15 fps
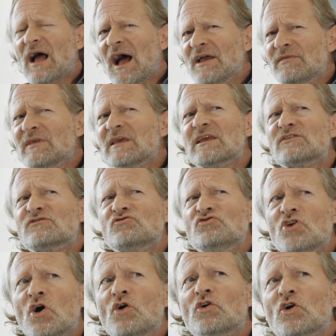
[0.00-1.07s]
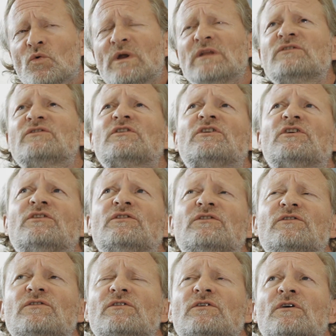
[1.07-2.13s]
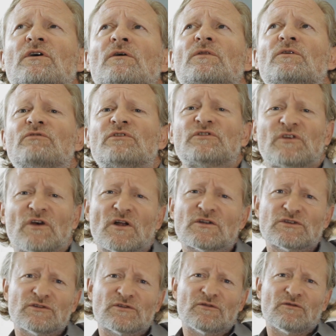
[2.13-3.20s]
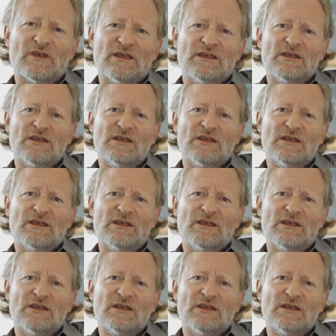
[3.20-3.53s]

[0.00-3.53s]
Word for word: I think it's no coincidence the resurgence of